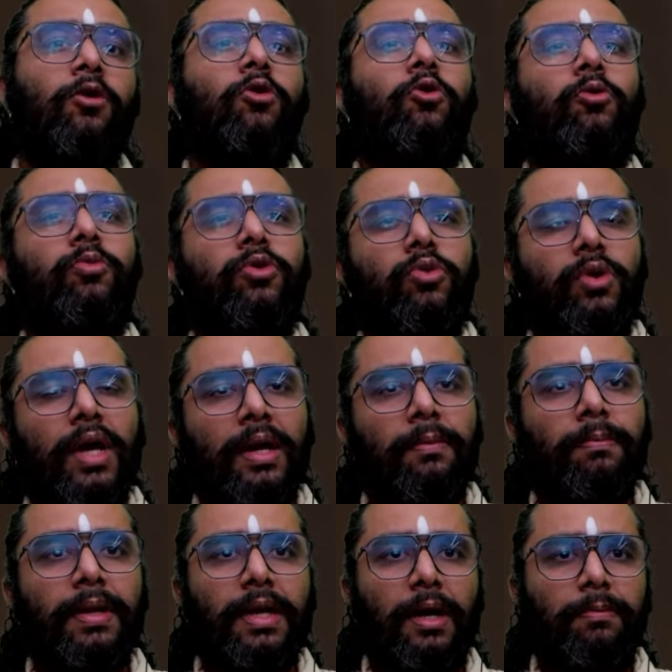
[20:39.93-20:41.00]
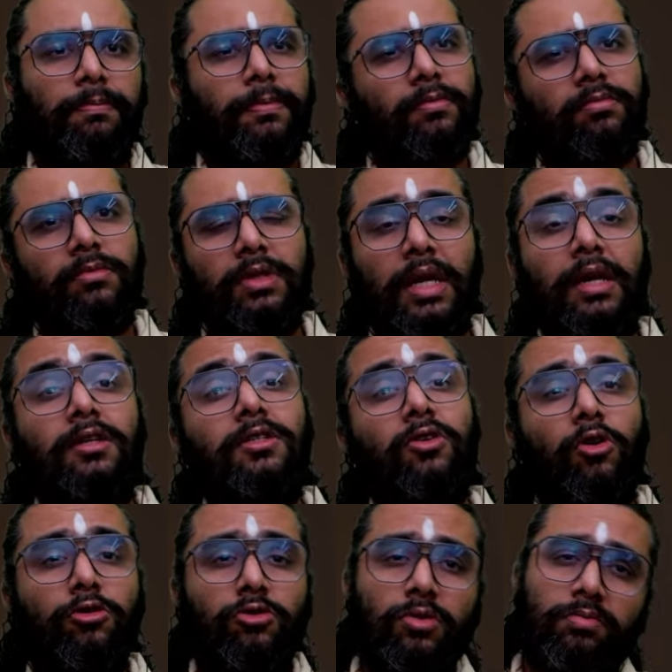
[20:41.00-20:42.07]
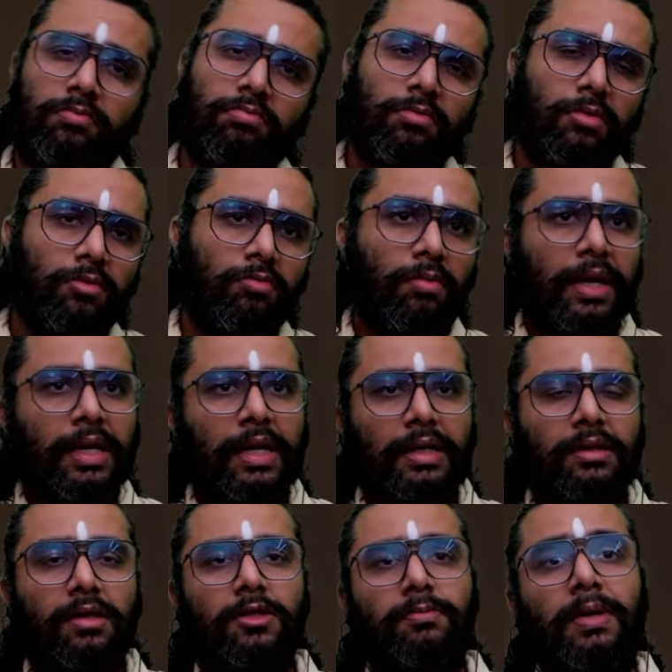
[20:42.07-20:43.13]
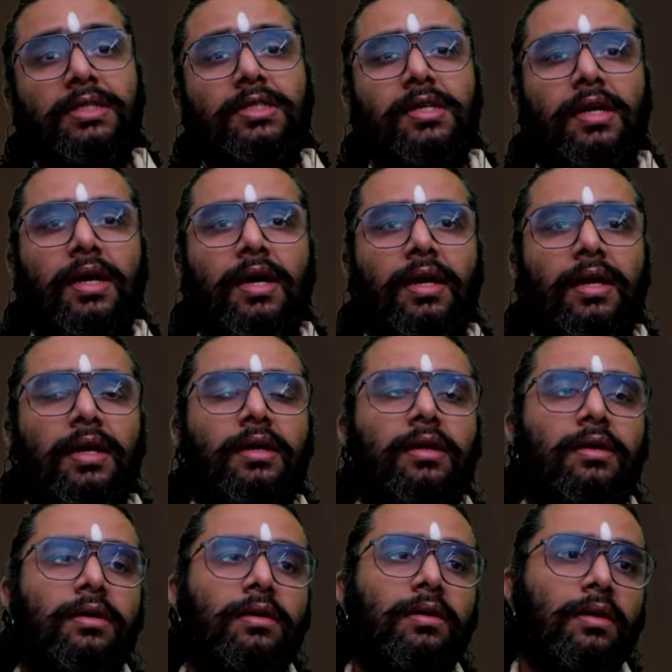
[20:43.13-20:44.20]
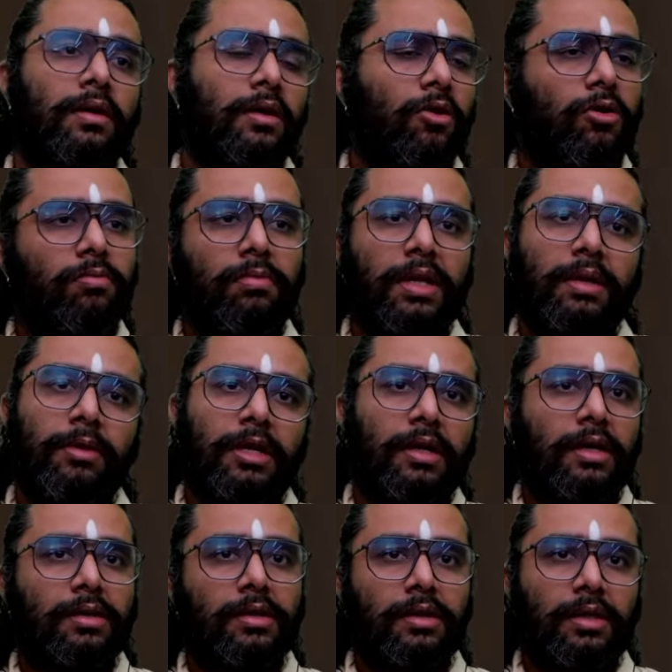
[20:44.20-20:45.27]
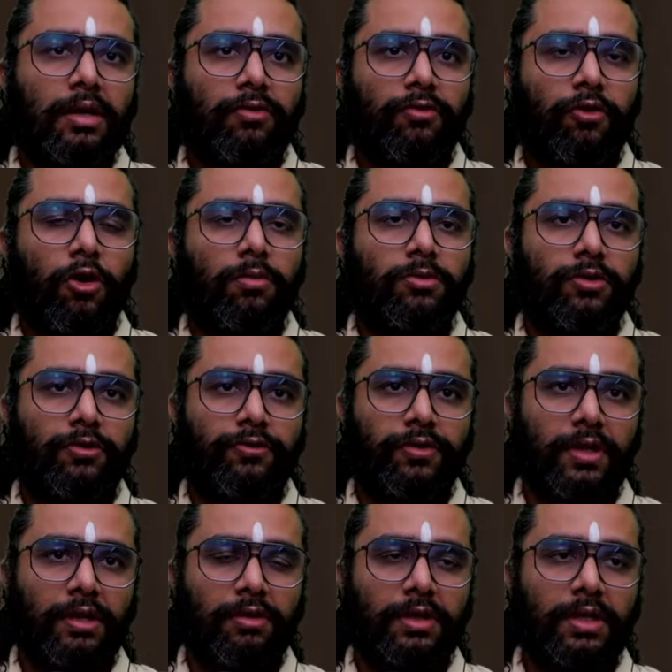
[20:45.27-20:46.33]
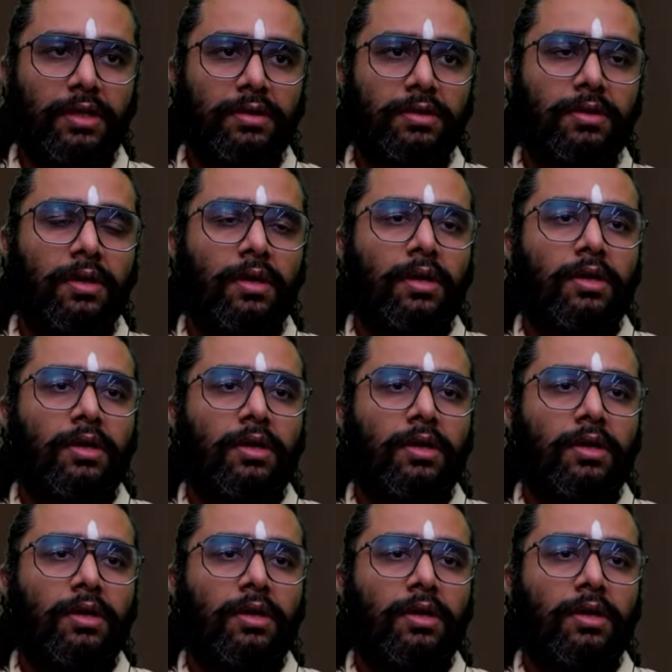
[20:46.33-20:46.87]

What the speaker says: whom you can pick up. There is also many others, Matsya Narayana, or many other forms of Devatas.